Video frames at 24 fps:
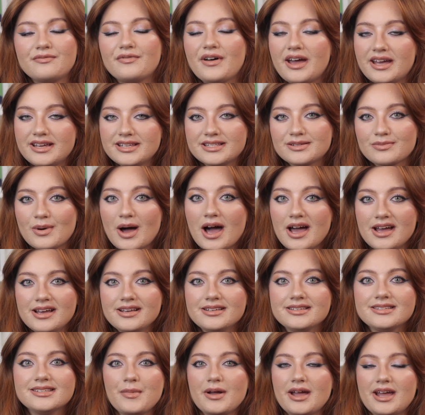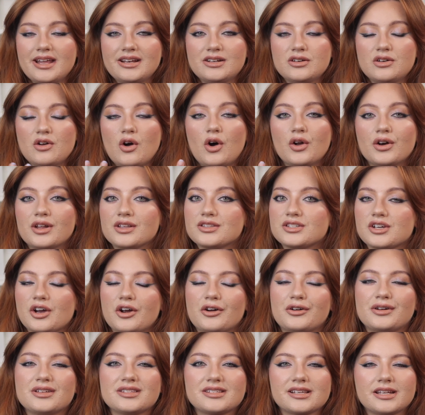face wise, and on its
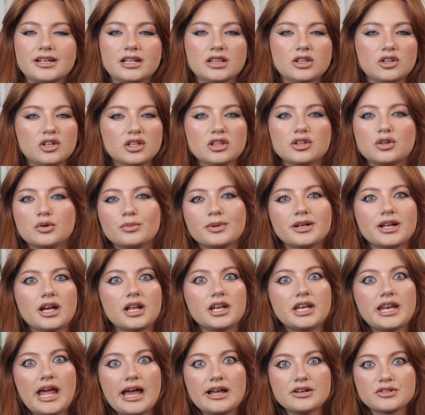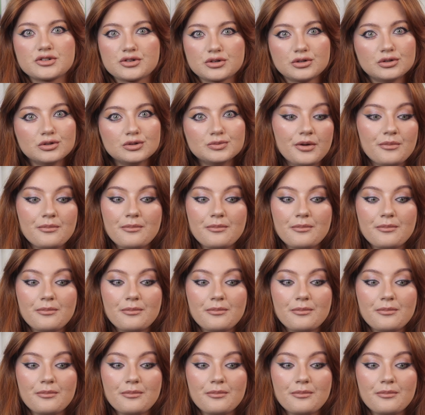own it's going to look a little bit unnatural.